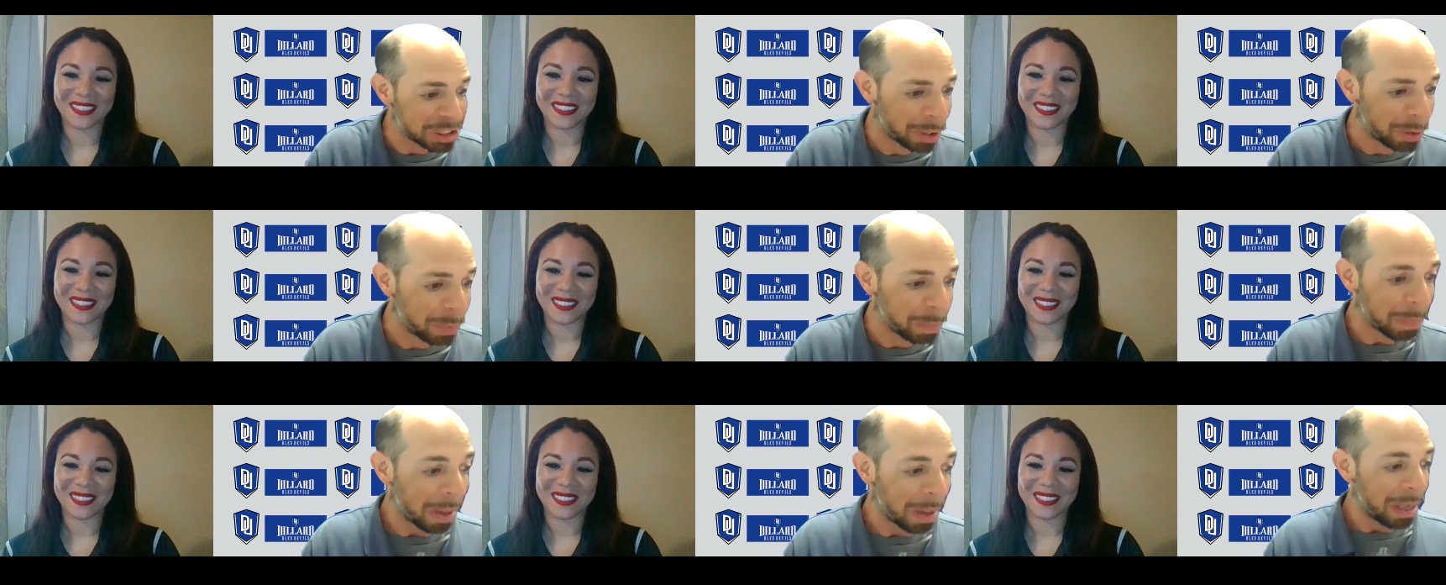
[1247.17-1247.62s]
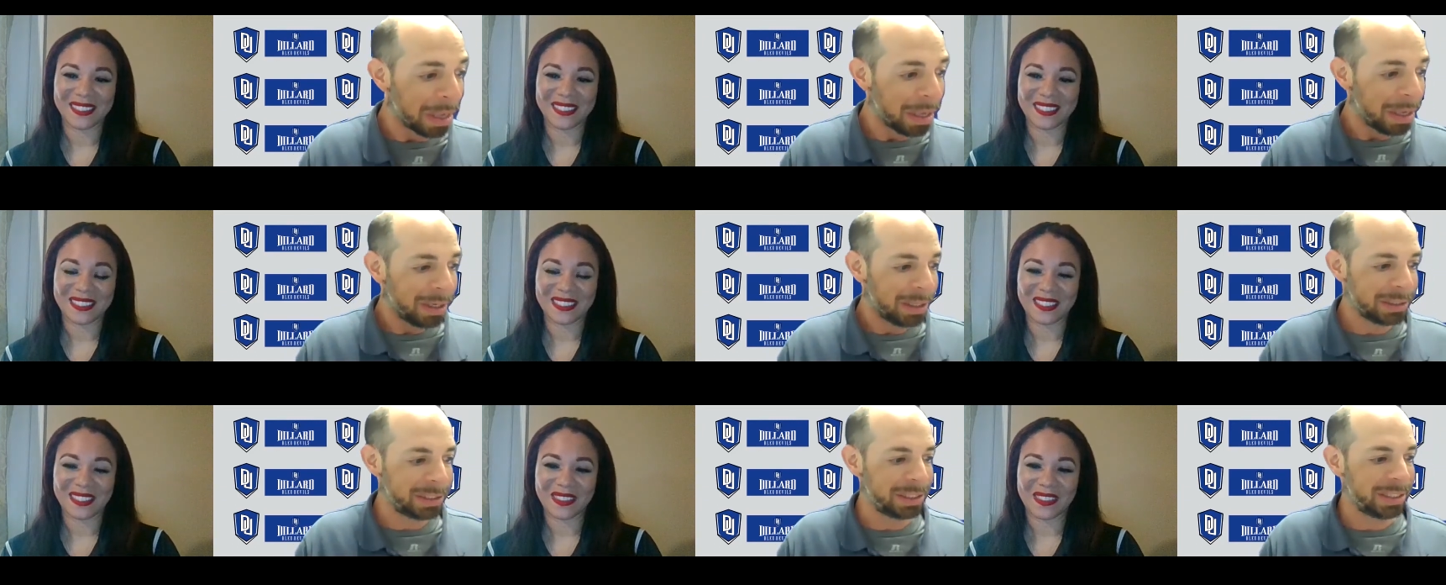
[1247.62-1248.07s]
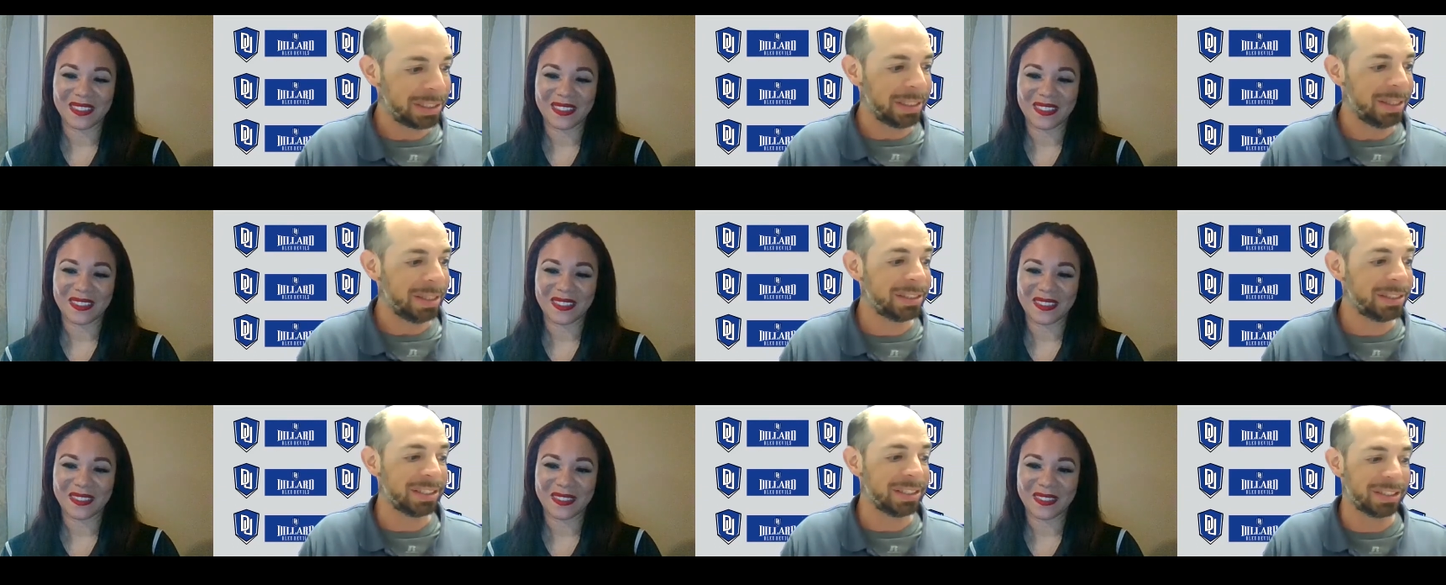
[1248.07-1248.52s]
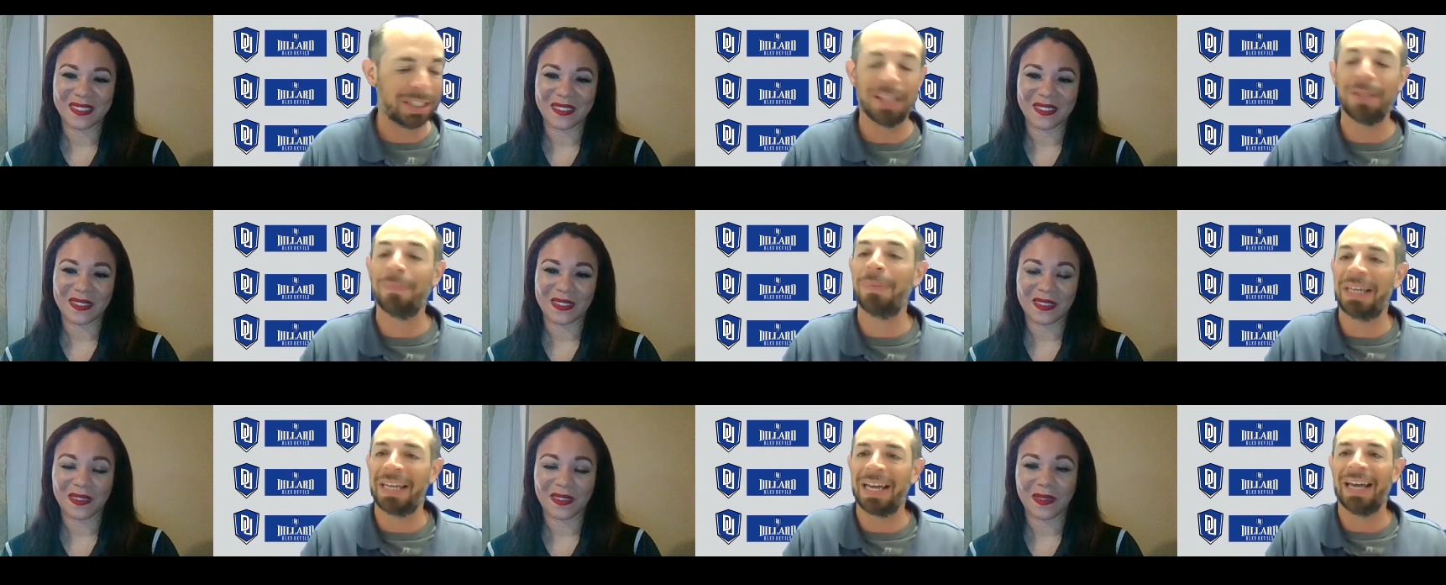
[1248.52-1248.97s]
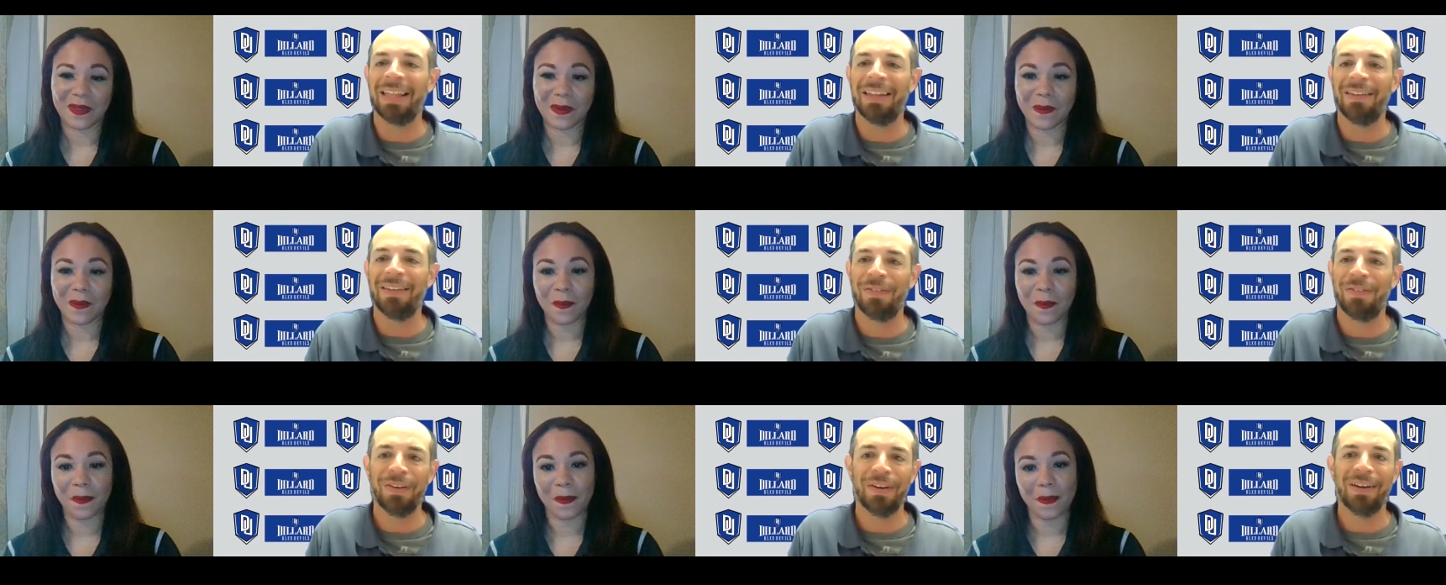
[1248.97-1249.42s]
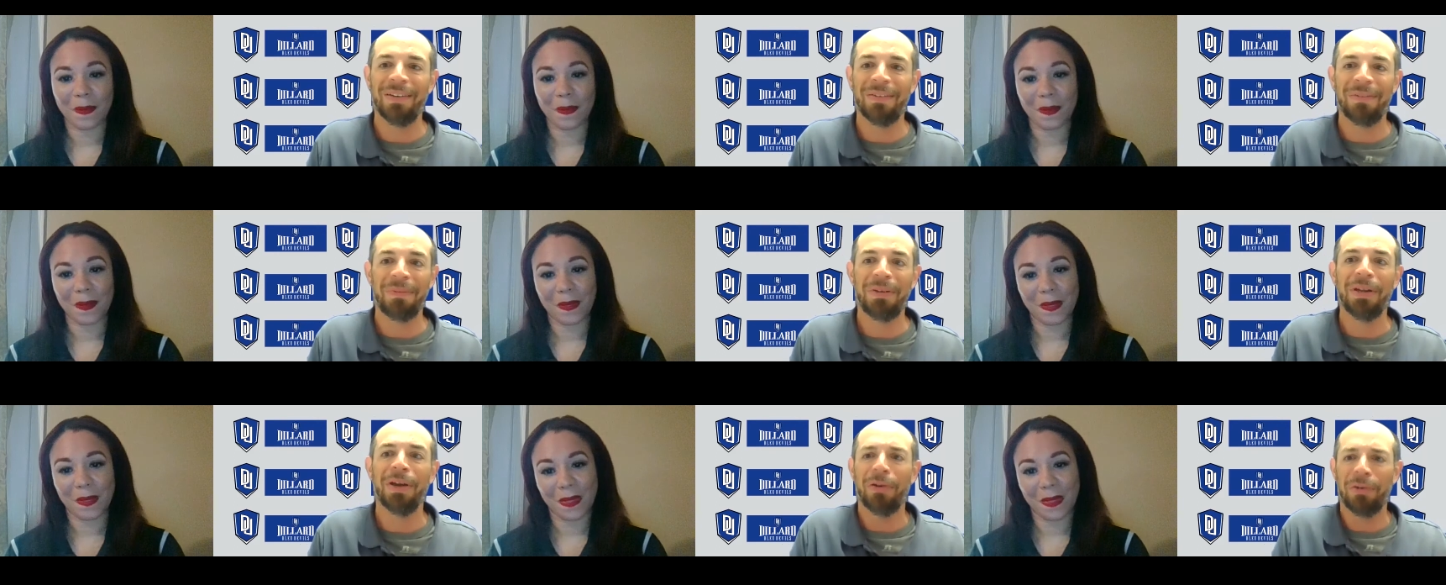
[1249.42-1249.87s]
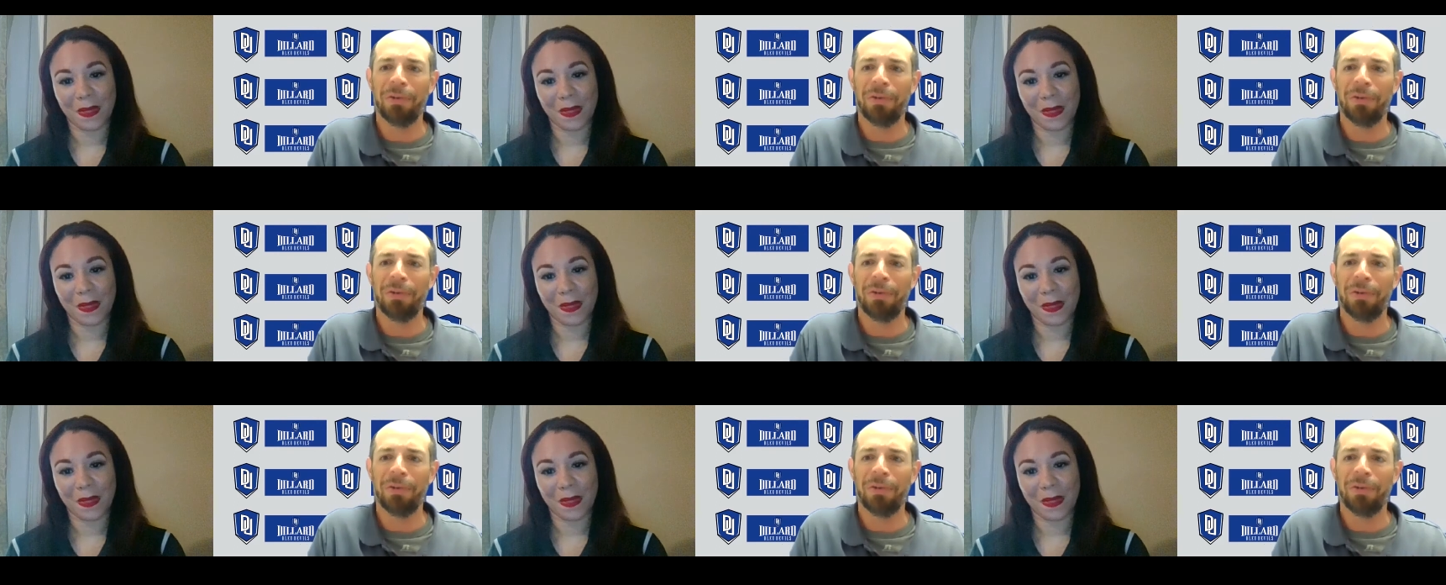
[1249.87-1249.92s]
Speaker 1: So let's see. This is going to be kind of uh,